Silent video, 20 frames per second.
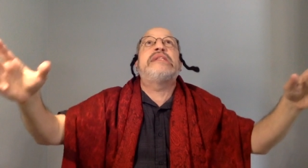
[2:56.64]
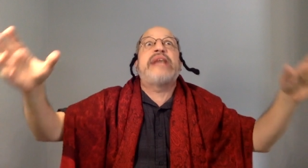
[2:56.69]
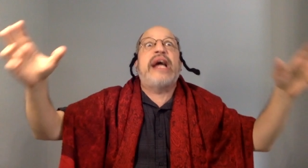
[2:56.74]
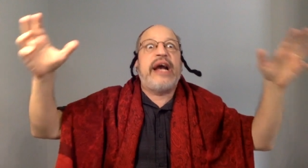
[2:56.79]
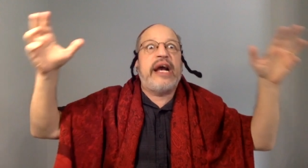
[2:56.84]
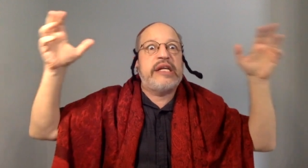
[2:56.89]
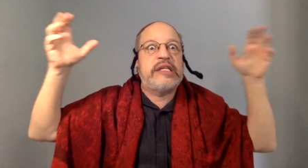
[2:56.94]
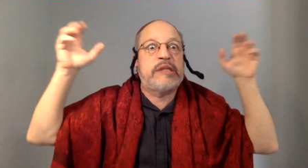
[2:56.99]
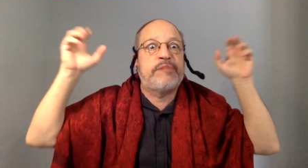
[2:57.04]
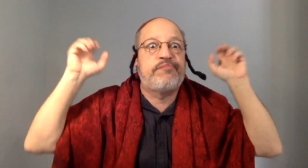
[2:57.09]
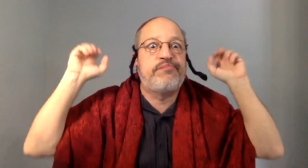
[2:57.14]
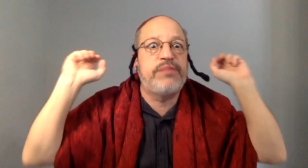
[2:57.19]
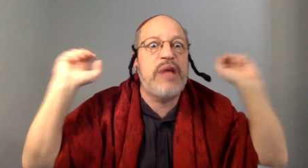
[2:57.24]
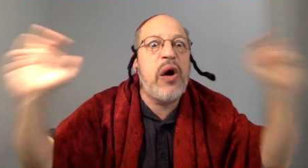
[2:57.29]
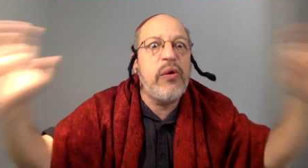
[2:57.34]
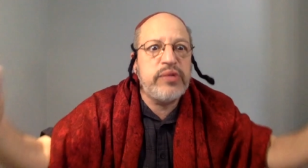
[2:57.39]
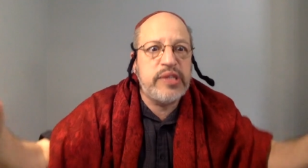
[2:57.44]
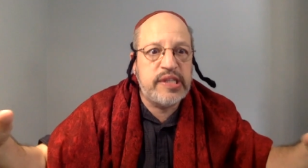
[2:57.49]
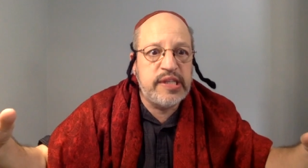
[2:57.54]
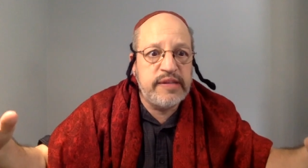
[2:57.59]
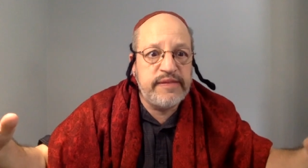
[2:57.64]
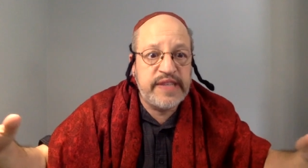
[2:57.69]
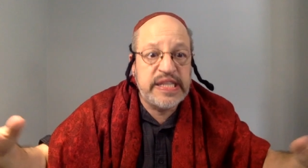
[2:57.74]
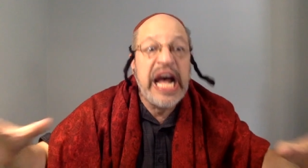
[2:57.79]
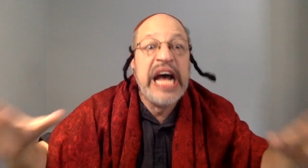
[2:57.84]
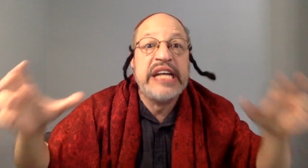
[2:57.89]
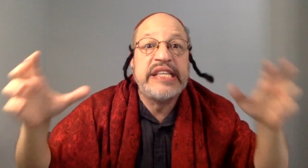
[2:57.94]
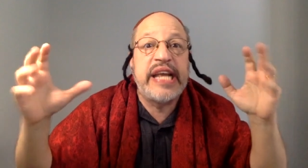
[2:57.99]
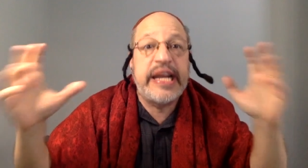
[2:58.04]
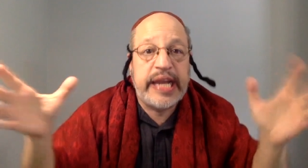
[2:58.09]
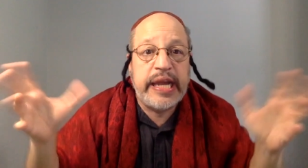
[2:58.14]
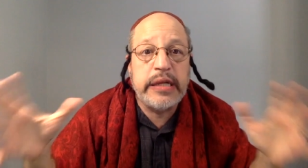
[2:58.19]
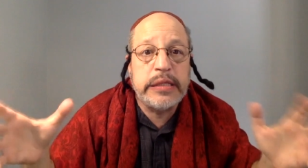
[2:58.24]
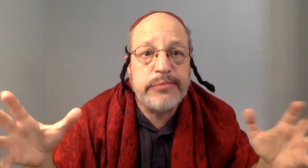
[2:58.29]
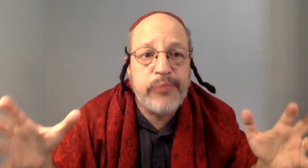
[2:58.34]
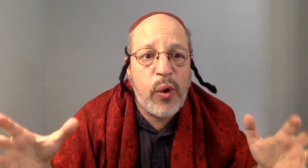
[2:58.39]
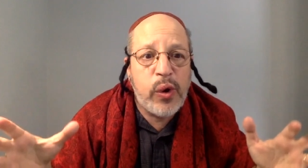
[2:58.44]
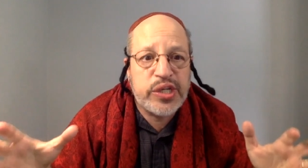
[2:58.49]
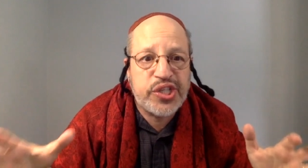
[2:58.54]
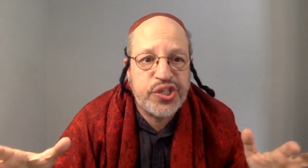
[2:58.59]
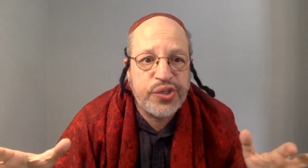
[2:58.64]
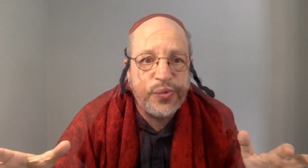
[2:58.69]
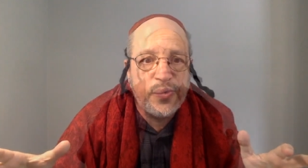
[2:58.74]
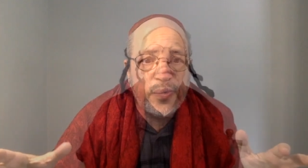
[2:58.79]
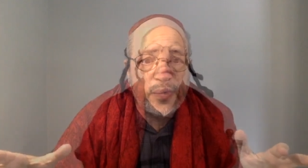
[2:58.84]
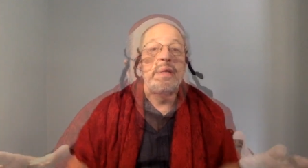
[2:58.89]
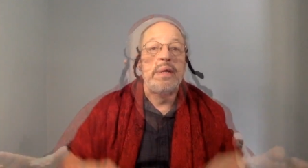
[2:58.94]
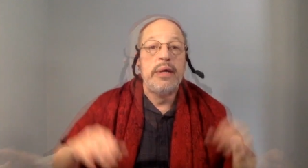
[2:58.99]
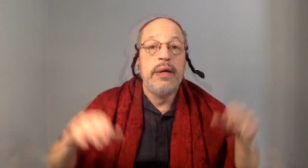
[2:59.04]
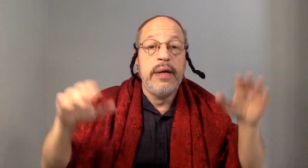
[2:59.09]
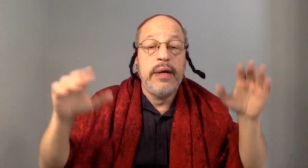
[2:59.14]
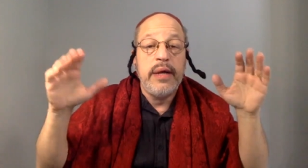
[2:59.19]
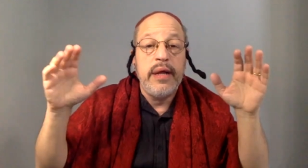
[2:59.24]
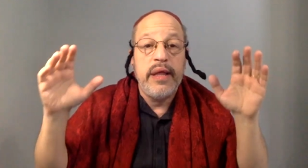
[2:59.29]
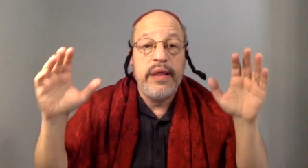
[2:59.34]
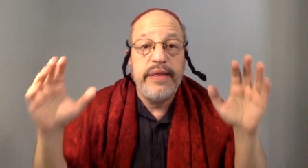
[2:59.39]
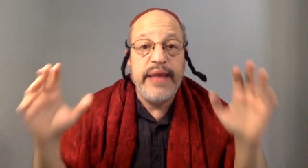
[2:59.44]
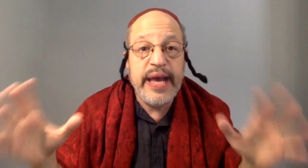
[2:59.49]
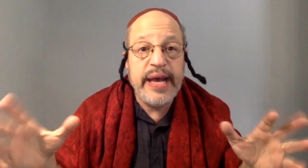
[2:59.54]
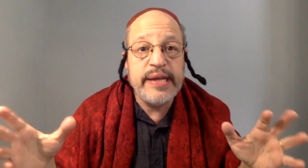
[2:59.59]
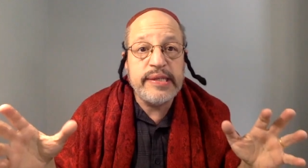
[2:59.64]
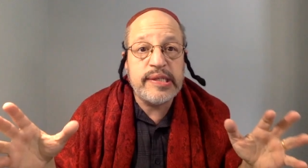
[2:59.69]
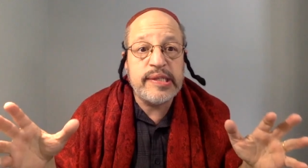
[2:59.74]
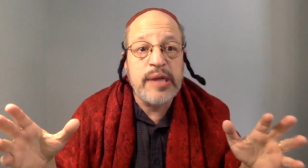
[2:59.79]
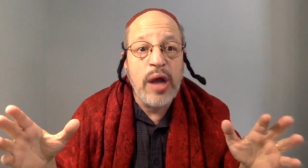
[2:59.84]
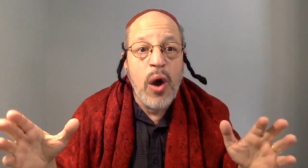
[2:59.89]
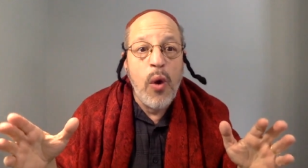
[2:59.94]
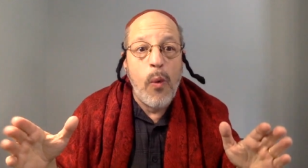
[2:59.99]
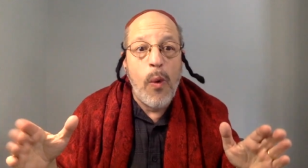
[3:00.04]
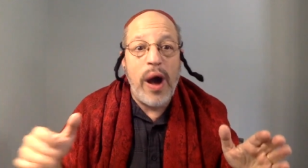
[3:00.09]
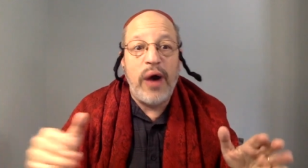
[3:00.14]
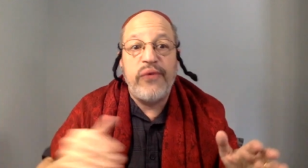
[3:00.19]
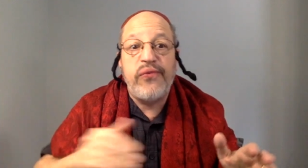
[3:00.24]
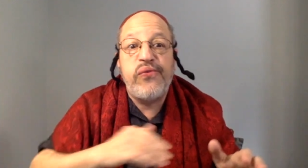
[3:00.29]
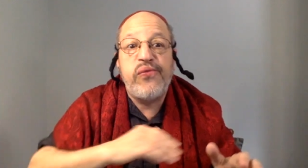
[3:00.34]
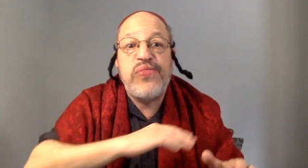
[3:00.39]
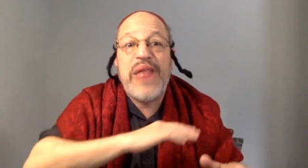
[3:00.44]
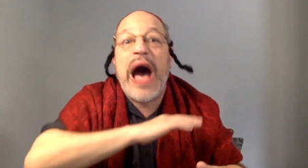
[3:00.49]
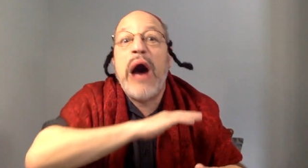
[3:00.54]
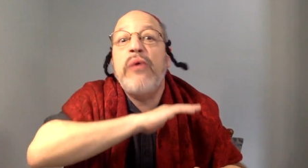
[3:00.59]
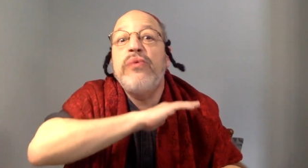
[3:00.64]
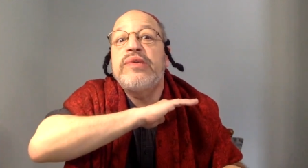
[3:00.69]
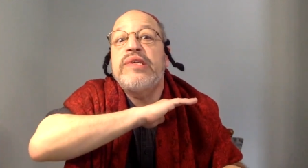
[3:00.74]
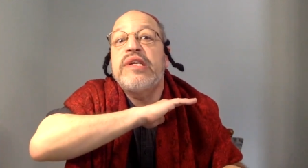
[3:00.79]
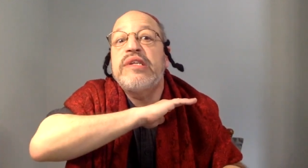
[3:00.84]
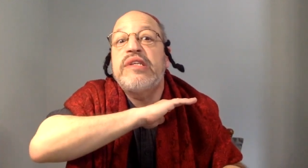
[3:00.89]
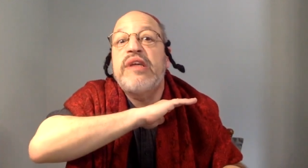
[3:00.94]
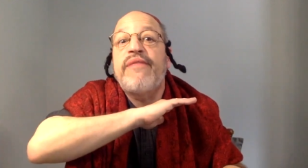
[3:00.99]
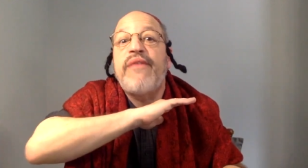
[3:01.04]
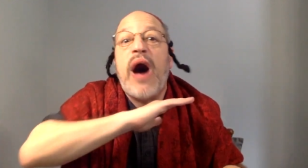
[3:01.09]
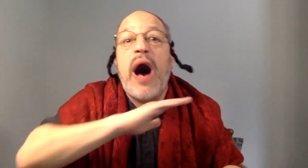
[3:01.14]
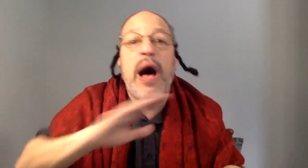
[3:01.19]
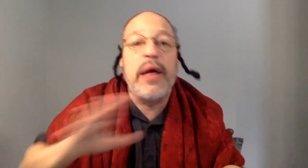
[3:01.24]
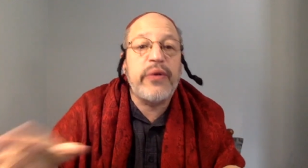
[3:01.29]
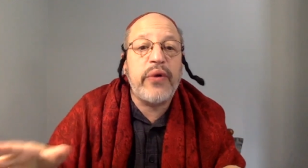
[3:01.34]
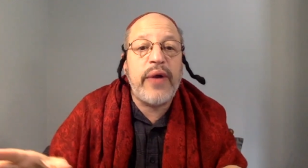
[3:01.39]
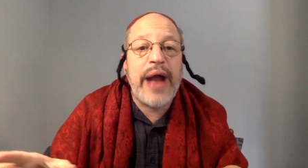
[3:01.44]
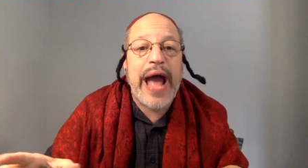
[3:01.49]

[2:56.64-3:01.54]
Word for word: and explosives to kill more Jews. This while thousands of other